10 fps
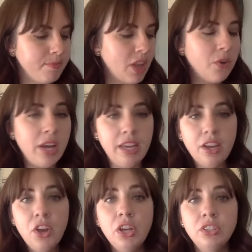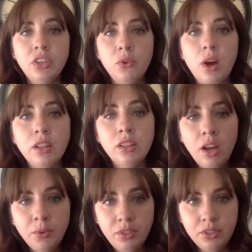Okay, so
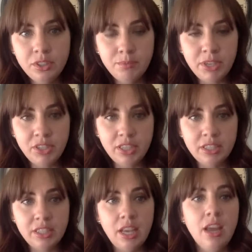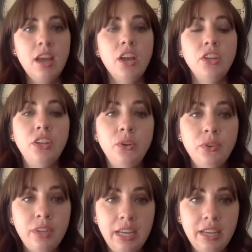along with your submissions, you
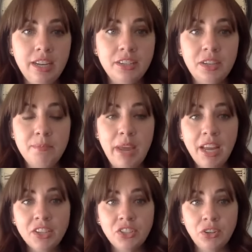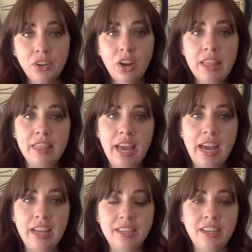need to make sure
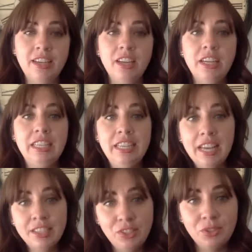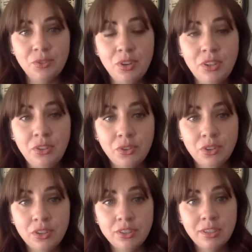that, yes,
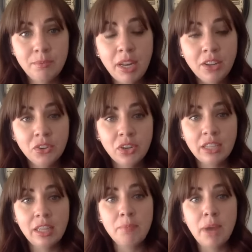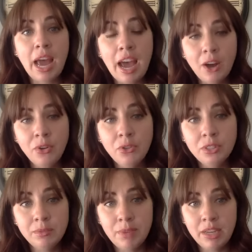you're submitting correctly, but how you
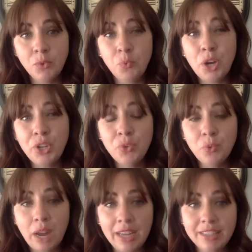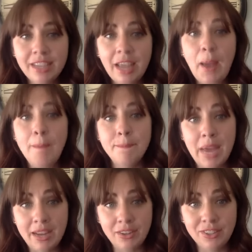submit, what you write
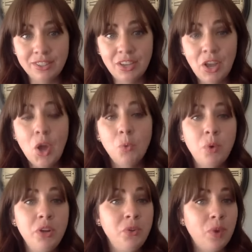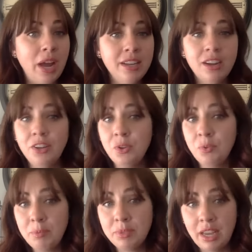matters. What you write on your
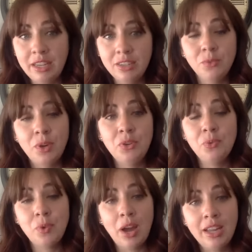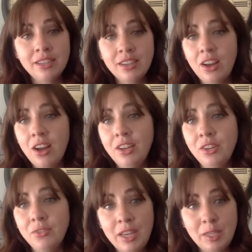website, what you write on
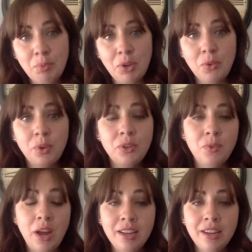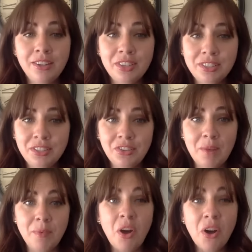your Facebook, what you write on your
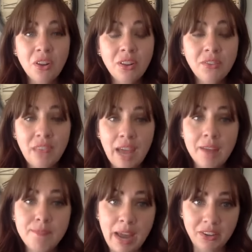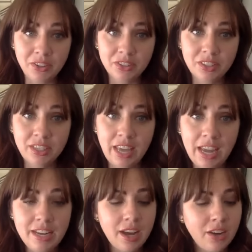Instagram, all of that matters,
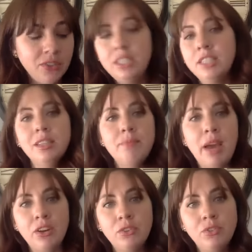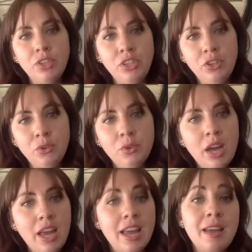okay? Not only does it matter for you,
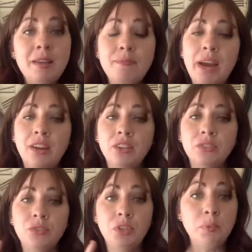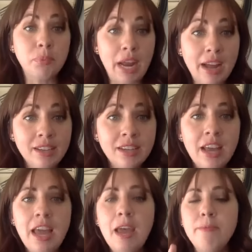it matters for your brand,
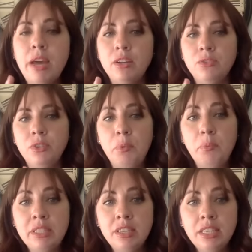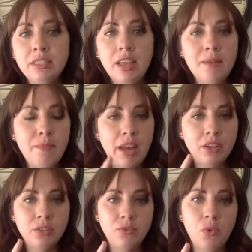matters for your business, it
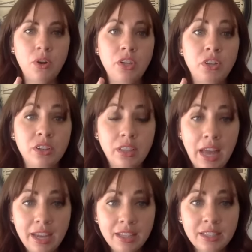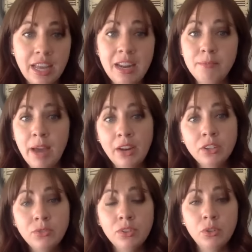matters for your clients, and it
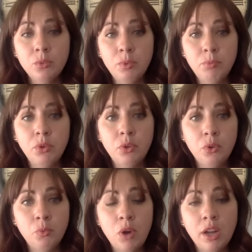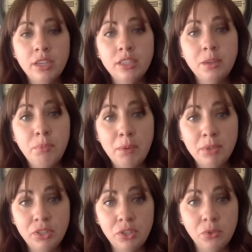matters for those people who want to
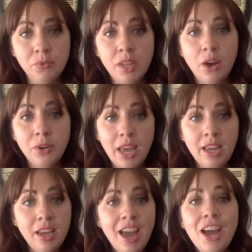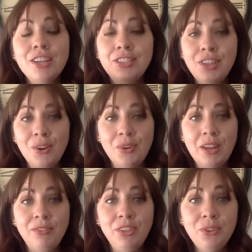publish you, okay? So
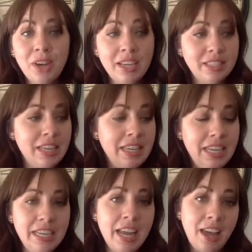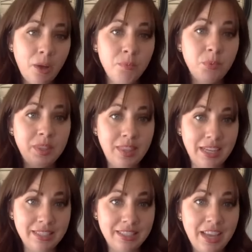if you guys need help with
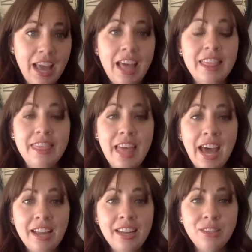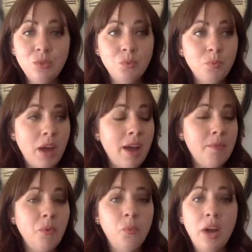this, that is
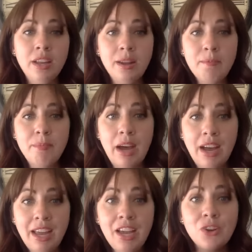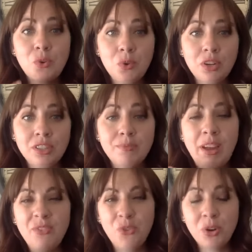what my course,
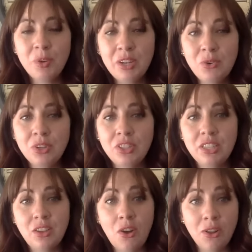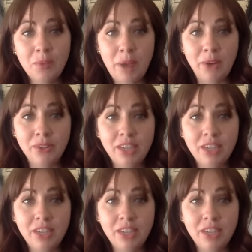my 4-week course is all about.